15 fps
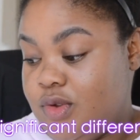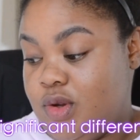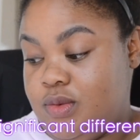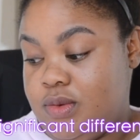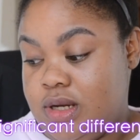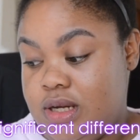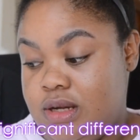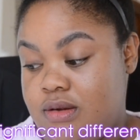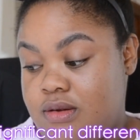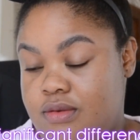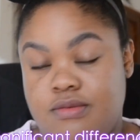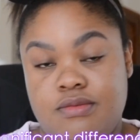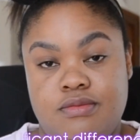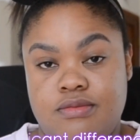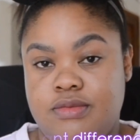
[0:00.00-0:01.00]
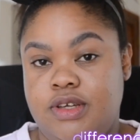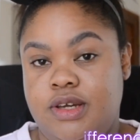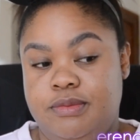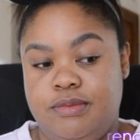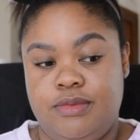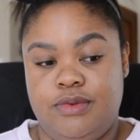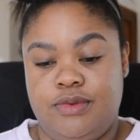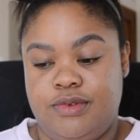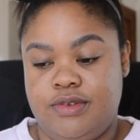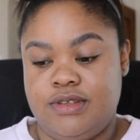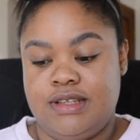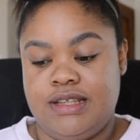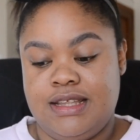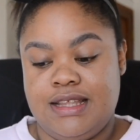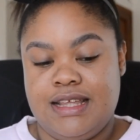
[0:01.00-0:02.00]
Wow. Yep.
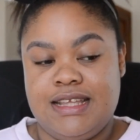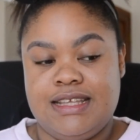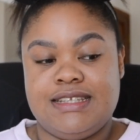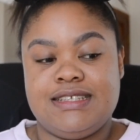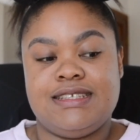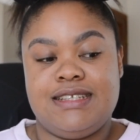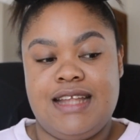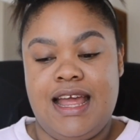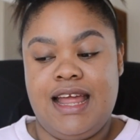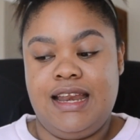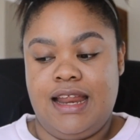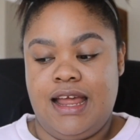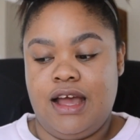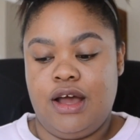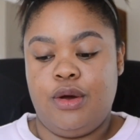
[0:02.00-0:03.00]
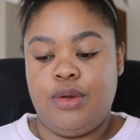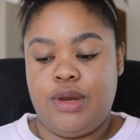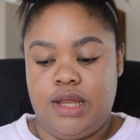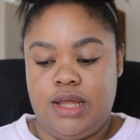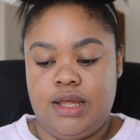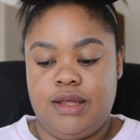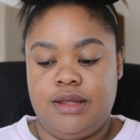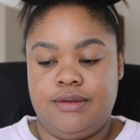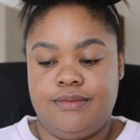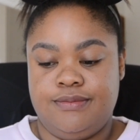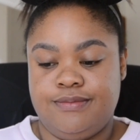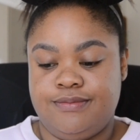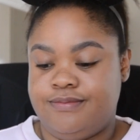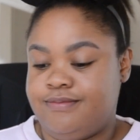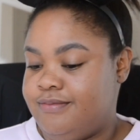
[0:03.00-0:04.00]
Stand-outy.
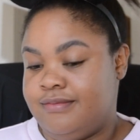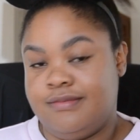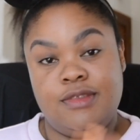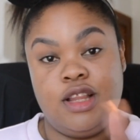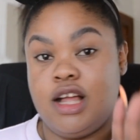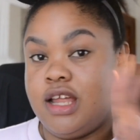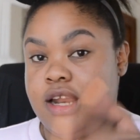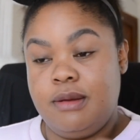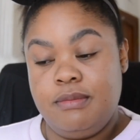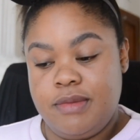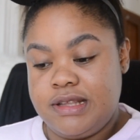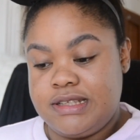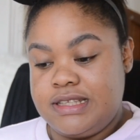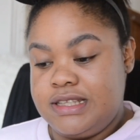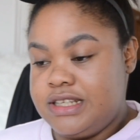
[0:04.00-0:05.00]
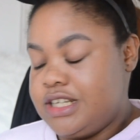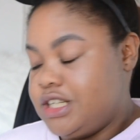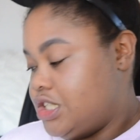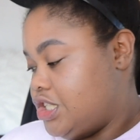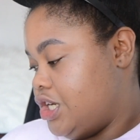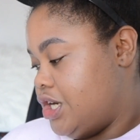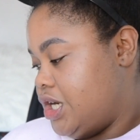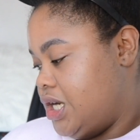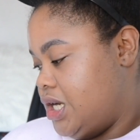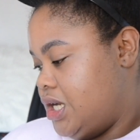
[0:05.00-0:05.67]
Look it up. That's in the dictionary.